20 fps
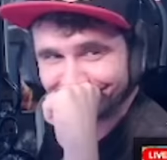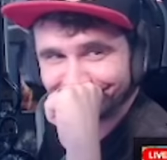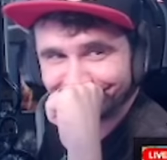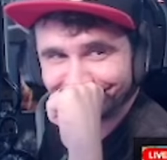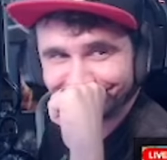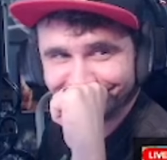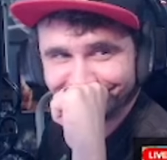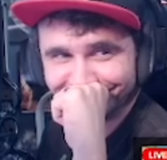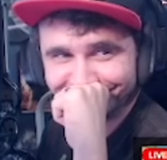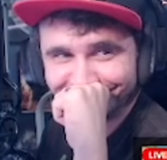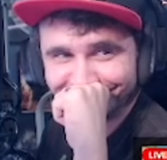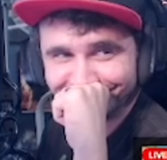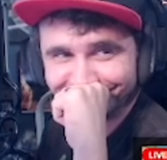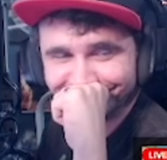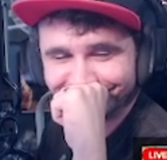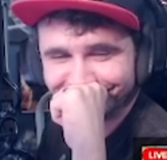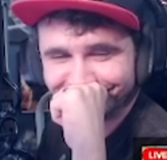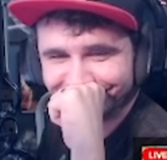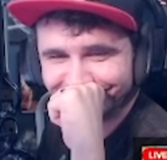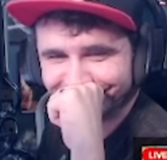
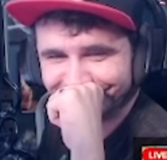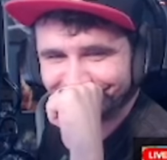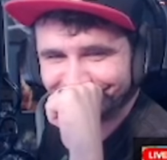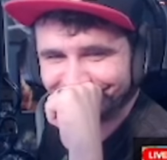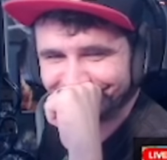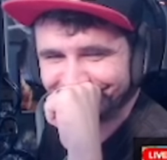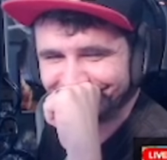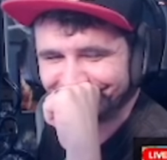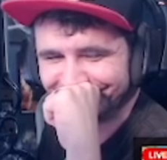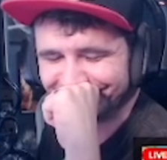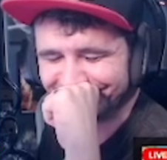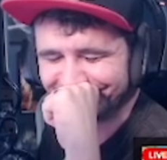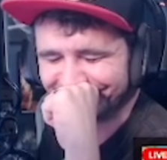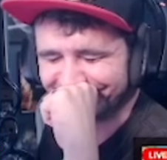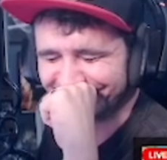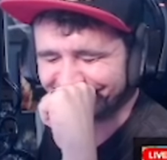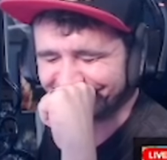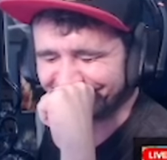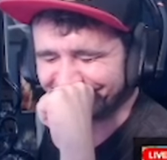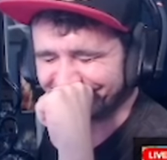
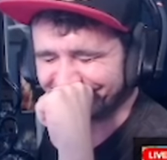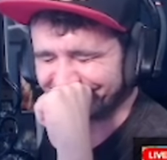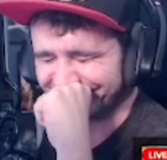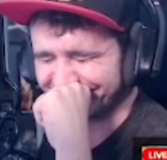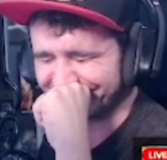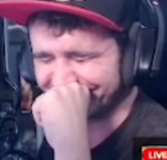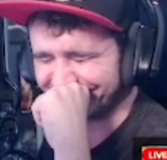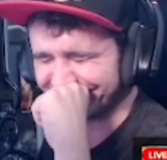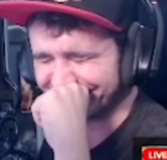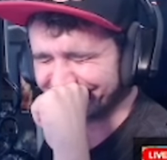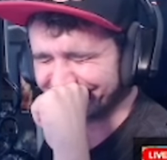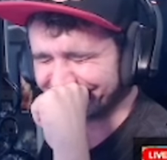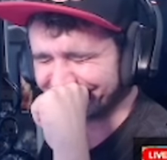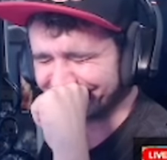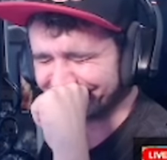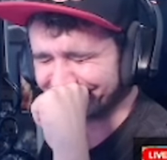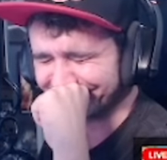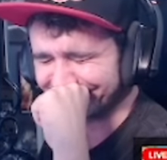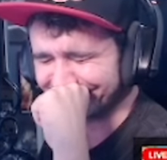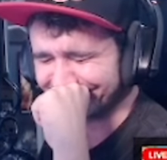No one is speaking in this clip.